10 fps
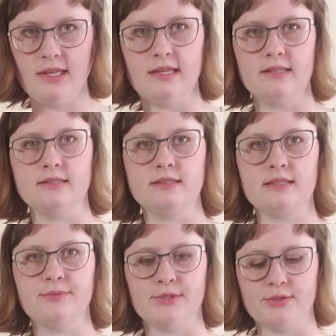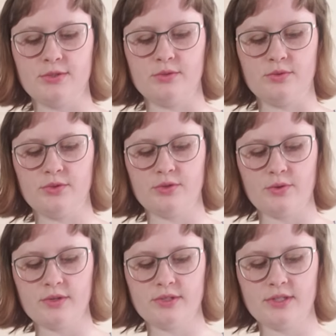And it's too
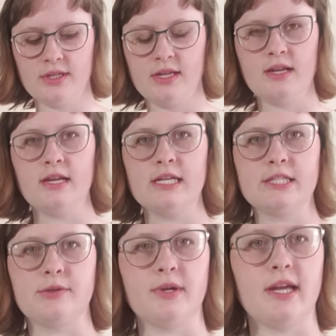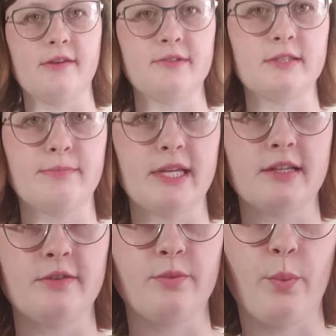short, so I have this
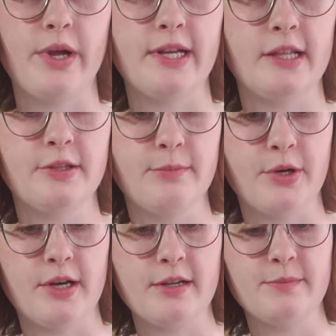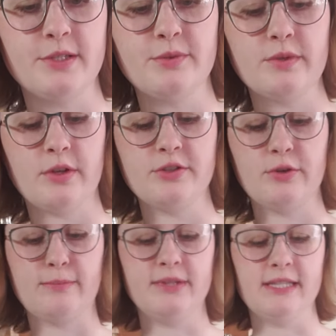band of white at the bottom. This was
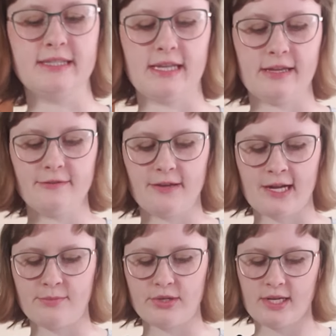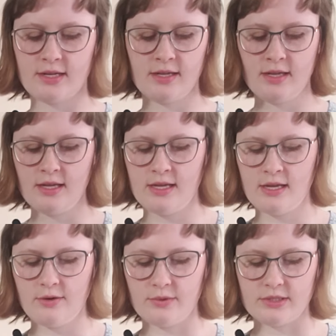also a plissé fabric,
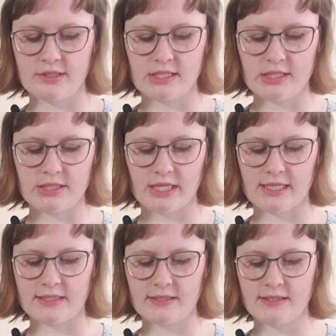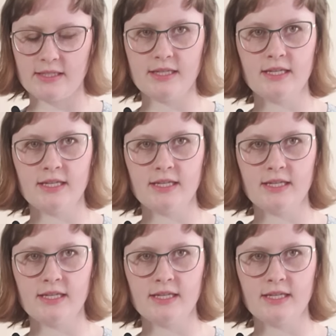which is just